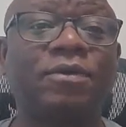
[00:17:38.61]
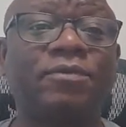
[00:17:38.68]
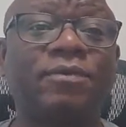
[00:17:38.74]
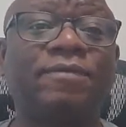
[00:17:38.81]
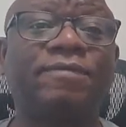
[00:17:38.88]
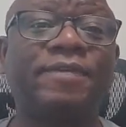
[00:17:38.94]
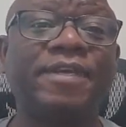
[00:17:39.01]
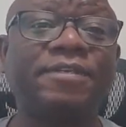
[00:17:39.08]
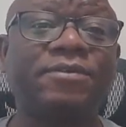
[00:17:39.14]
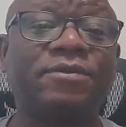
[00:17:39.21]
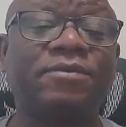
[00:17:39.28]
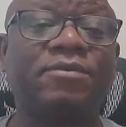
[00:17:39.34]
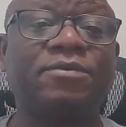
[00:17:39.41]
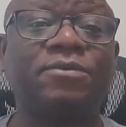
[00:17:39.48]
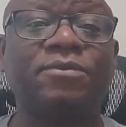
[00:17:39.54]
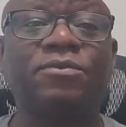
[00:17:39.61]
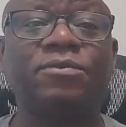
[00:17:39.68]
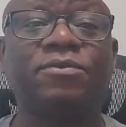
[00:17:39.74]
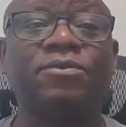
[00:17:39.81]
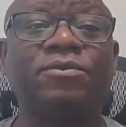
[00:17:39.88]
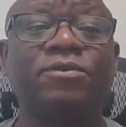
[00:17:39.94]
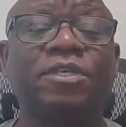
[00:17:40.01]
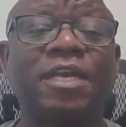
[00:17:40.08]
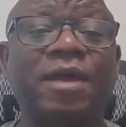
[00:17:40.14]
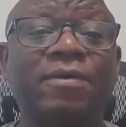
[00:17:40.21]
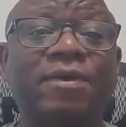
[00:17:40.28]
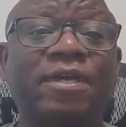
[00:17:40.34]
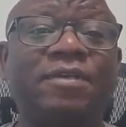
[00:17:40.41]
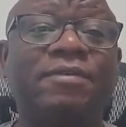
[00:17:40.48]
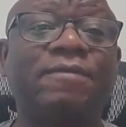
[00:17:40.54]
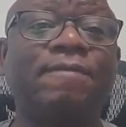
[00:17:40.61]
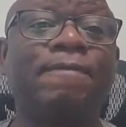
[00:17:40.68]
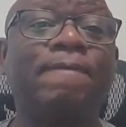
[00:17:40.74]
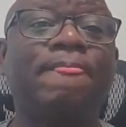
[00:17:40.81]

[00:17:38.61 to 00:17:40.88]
investors, to shareholders.